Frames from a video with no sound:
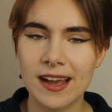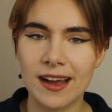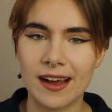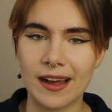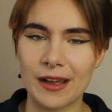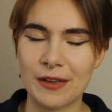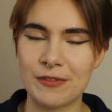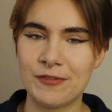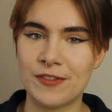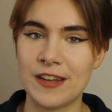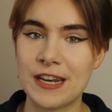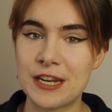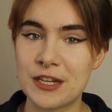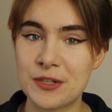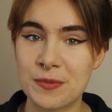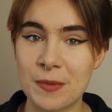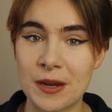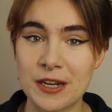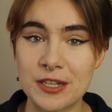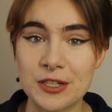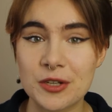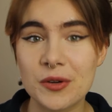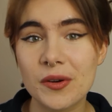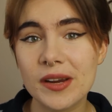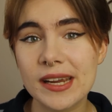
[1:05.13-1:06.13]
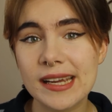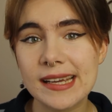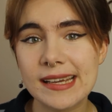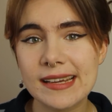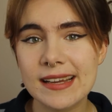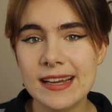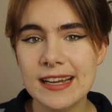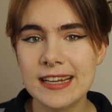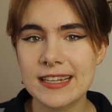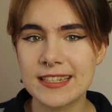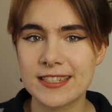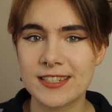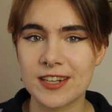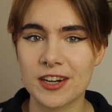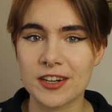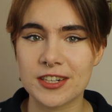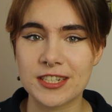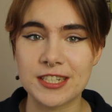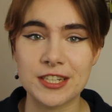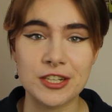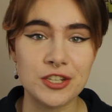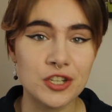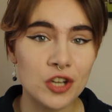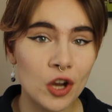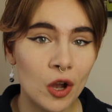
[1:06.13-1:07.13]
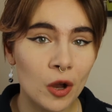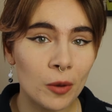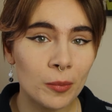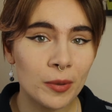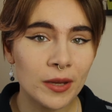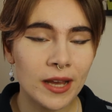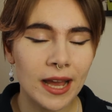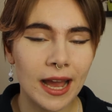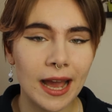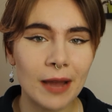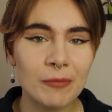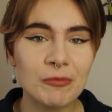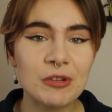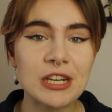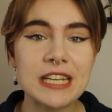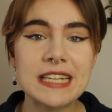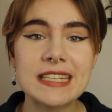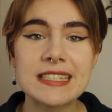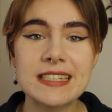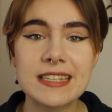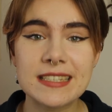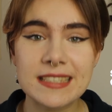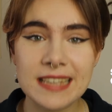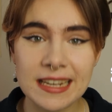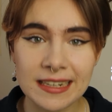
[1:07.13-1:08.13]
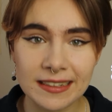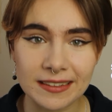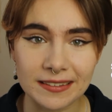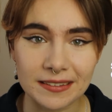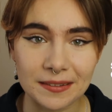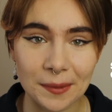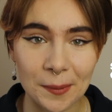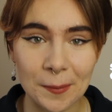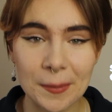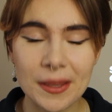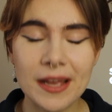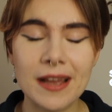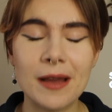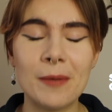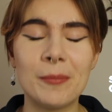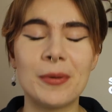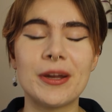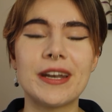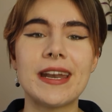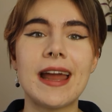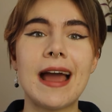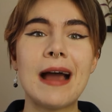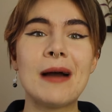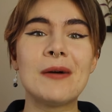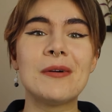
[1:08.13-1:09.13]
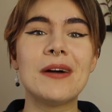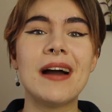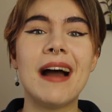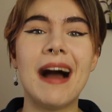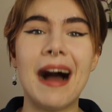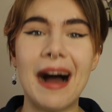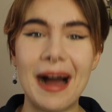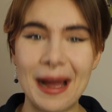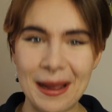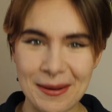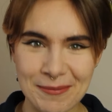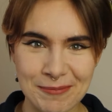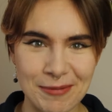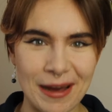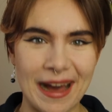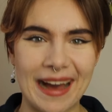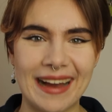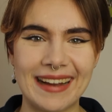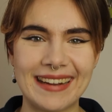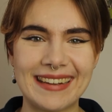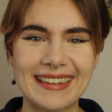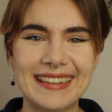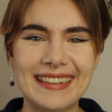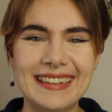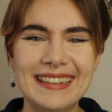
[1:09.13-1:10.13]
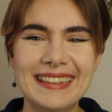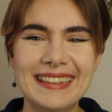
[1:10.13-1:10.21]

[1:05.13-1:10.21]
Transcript: I finished my degree, started a job and released a single, but now I am back.